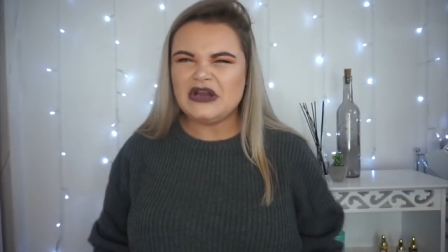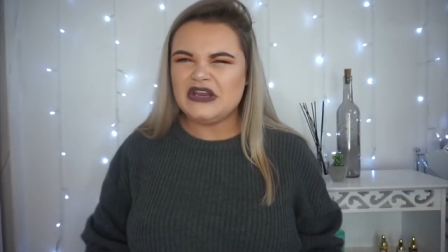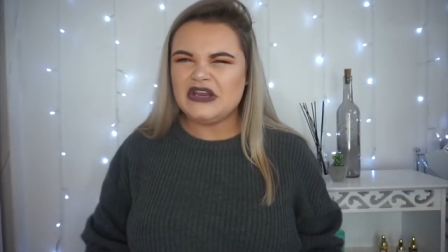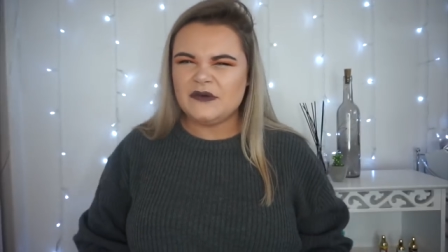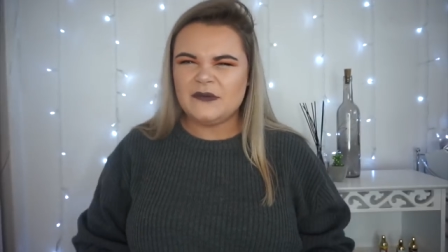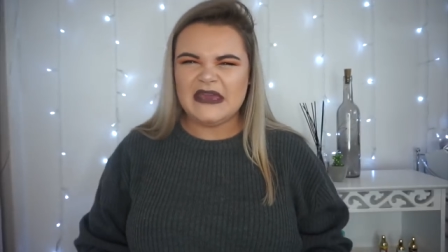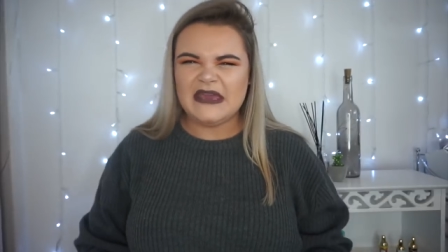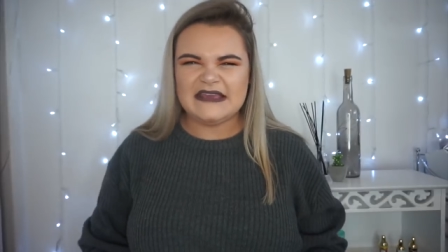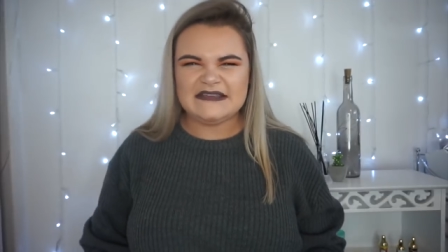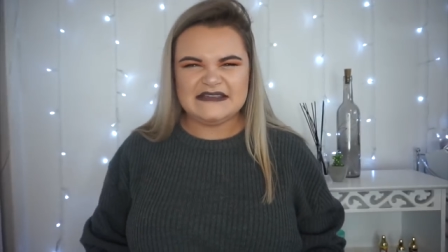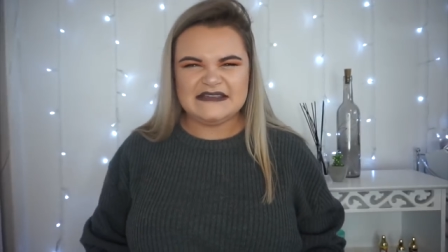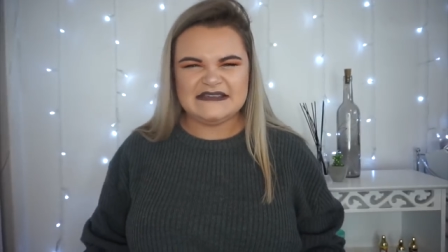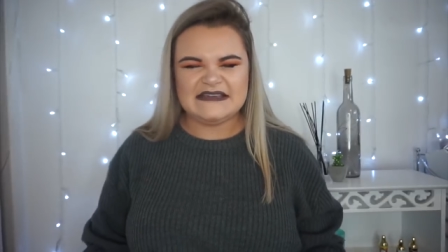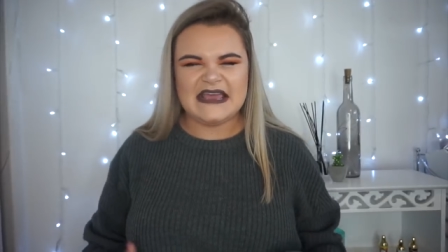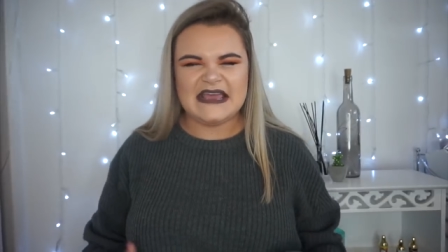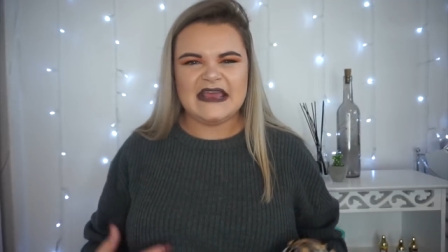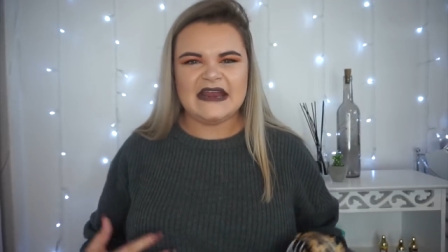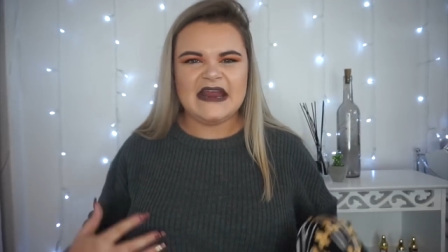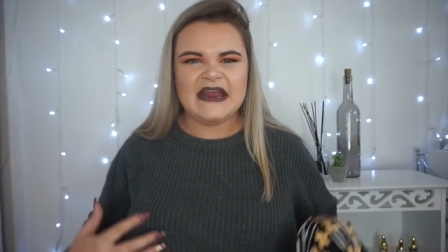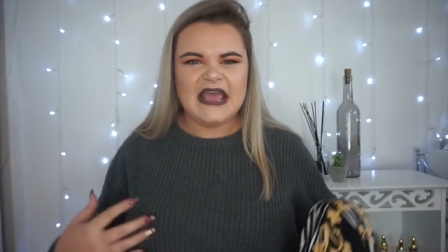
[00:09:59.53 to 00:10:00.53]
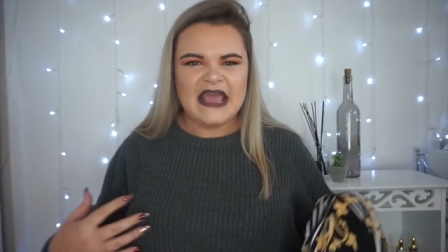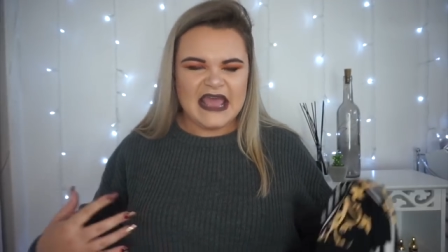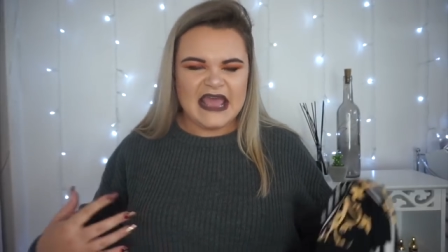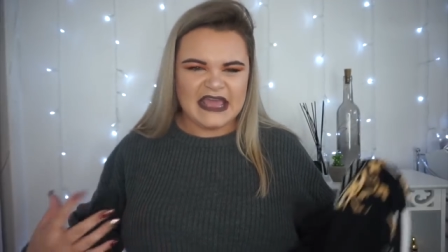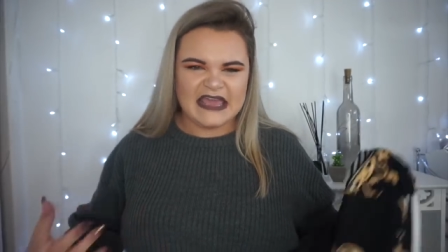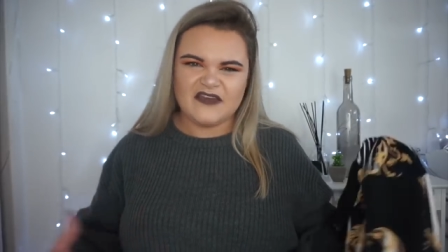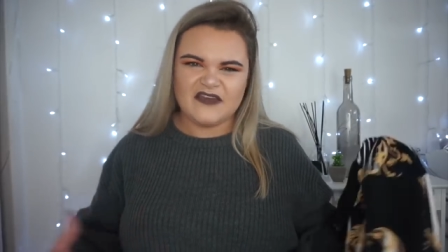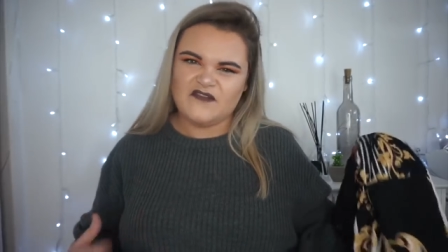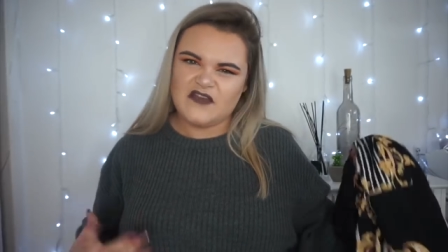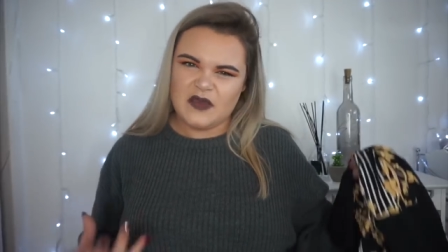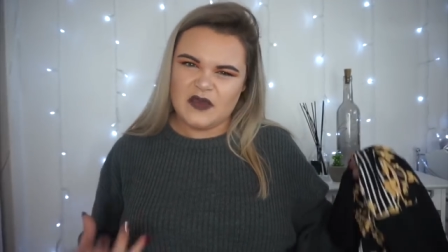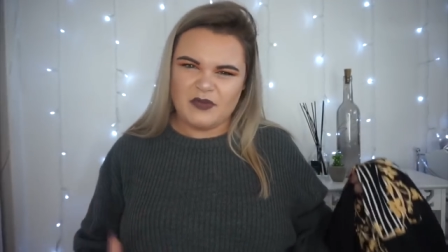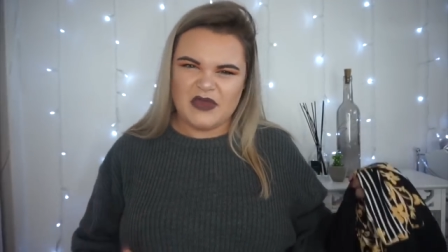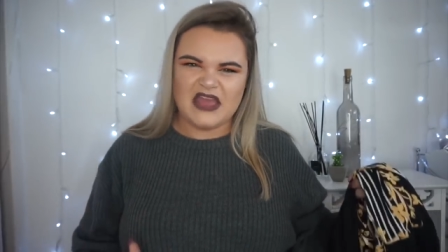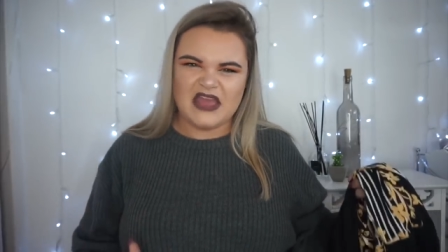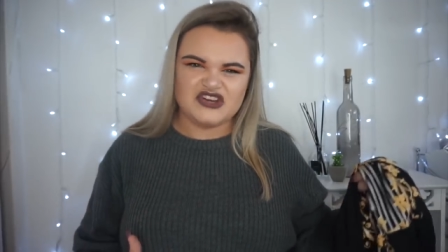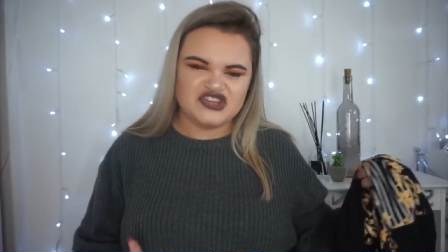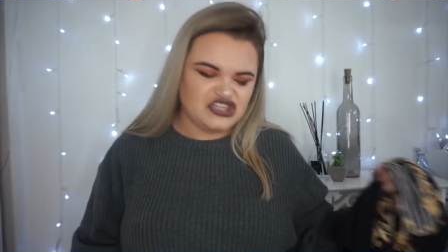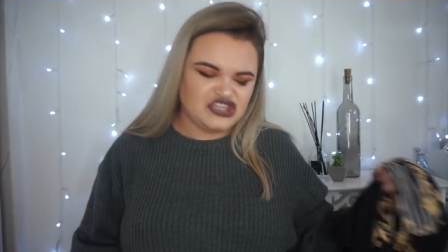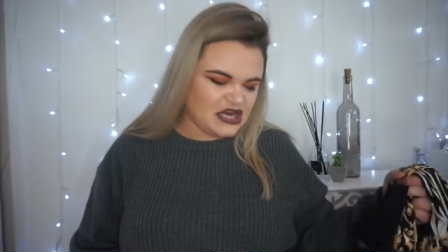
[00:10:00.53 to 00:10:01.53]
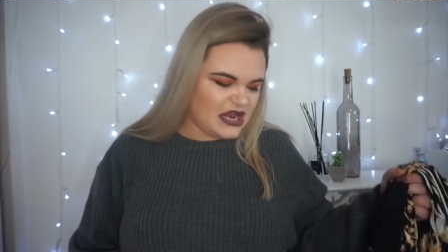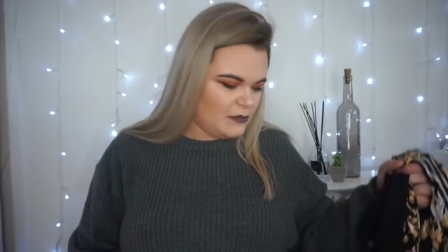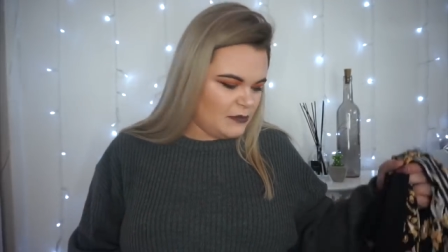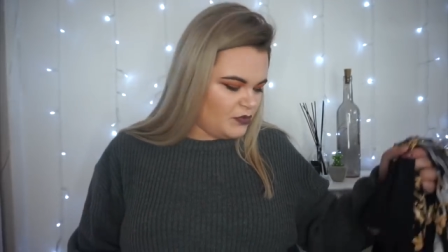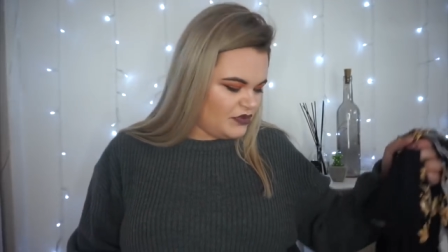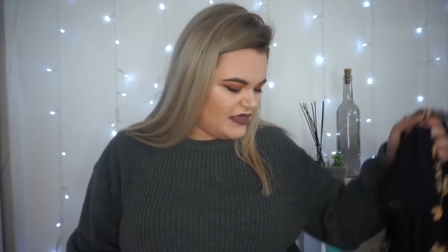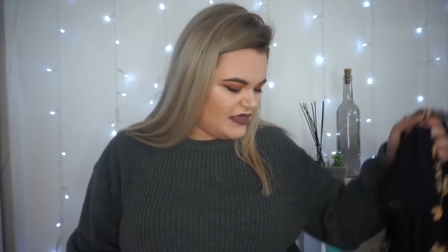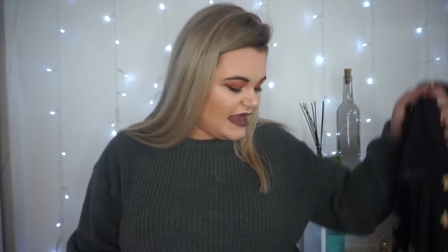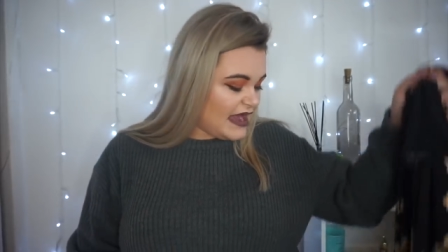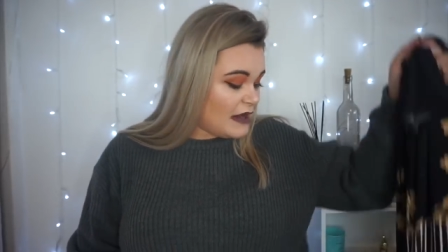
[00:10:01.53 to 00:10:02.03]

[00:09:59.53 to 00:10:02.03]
your waist in and give you a bit of shape with it.